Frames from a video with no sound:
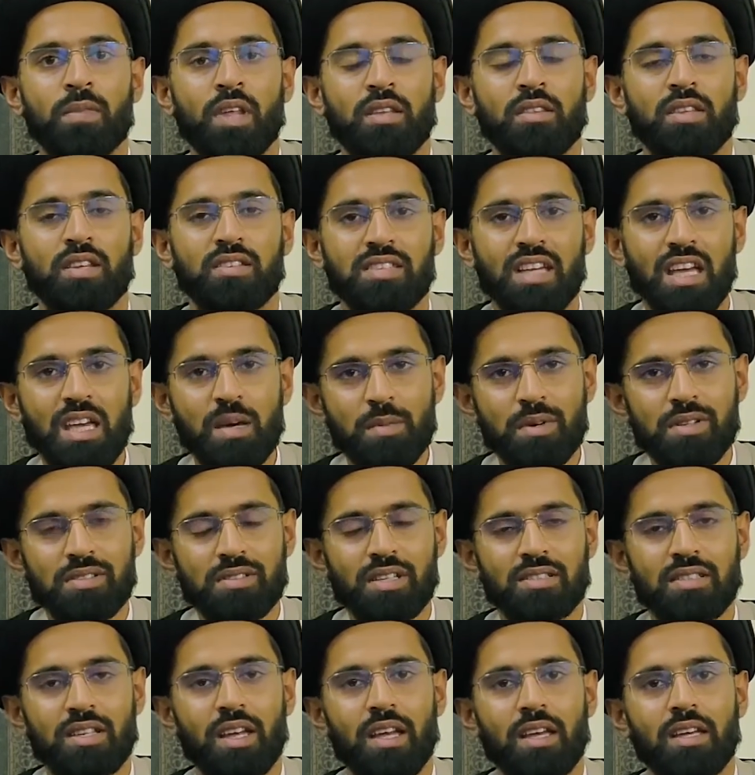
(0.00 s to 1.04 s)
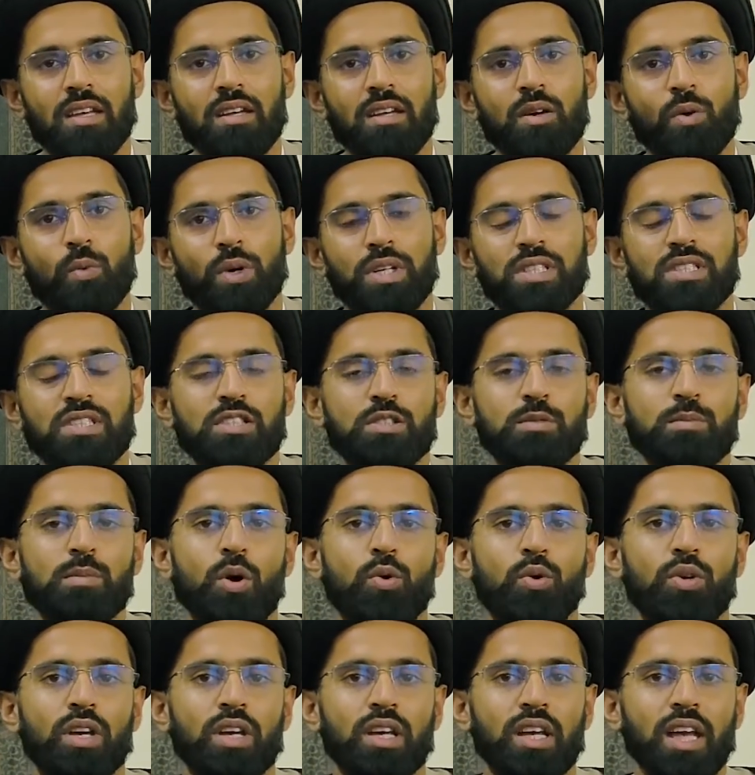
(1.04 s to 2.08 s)
The same is the thing with
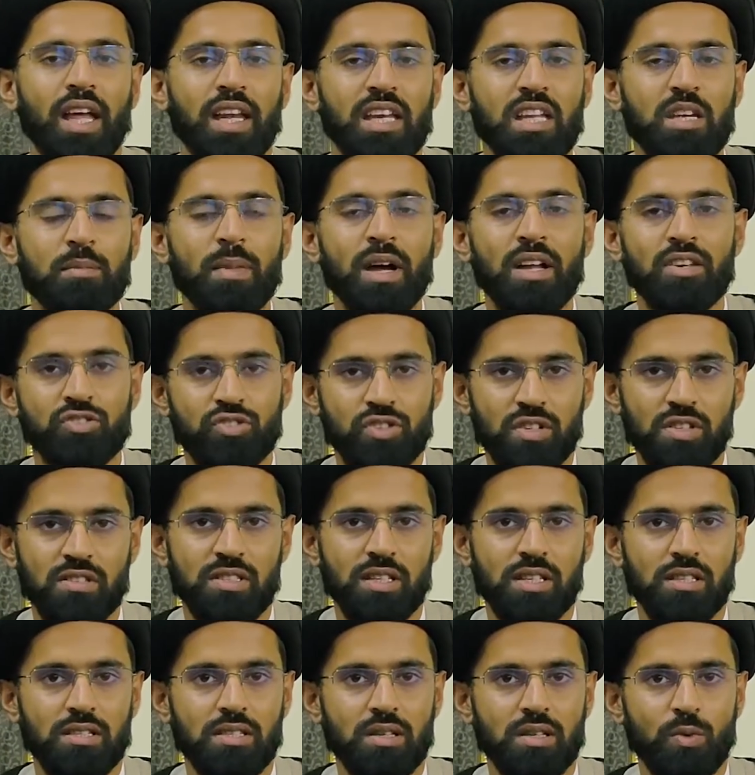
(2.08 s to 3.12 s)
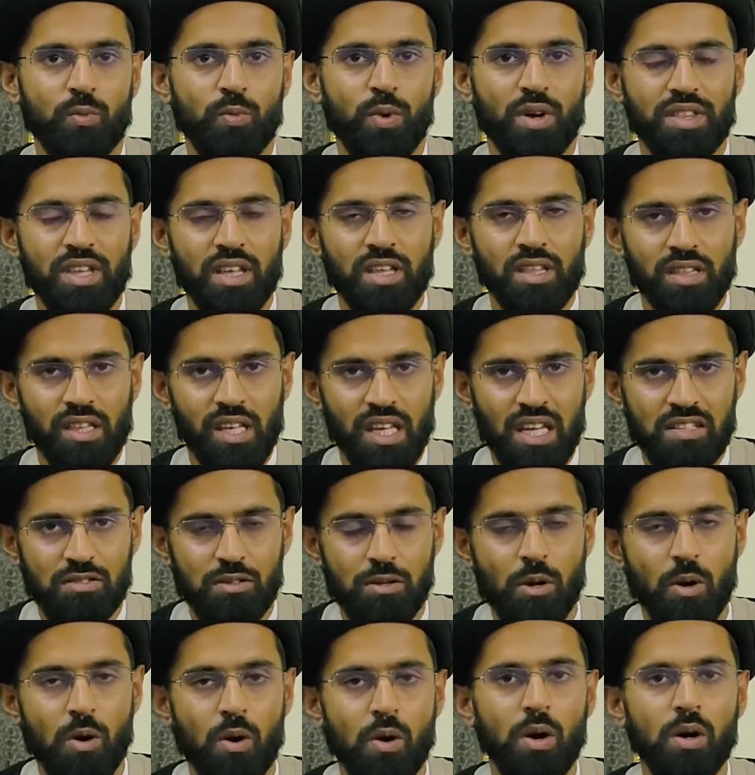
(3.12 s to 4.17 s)
smoking, and he mentions it within these
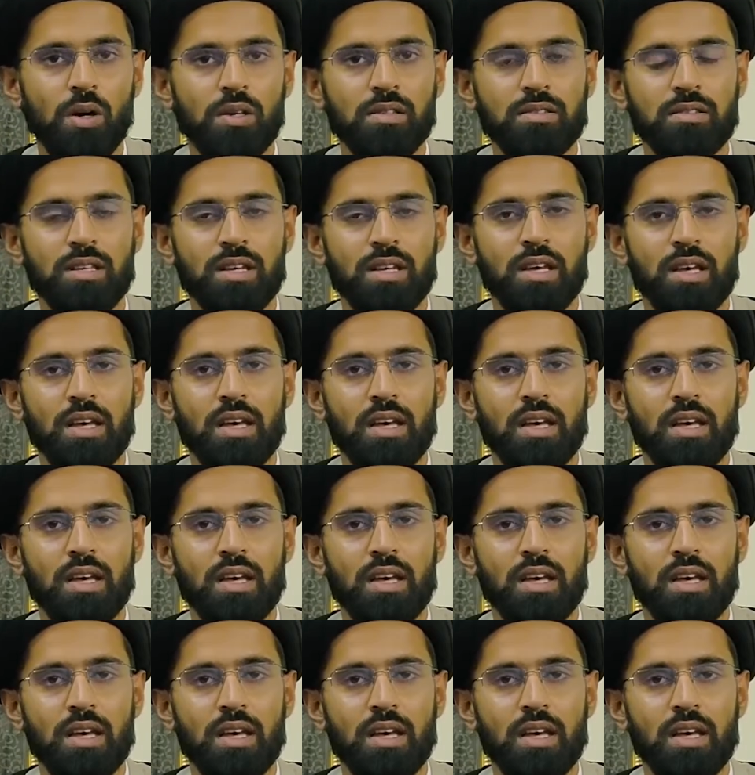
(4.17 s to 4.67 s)
laws.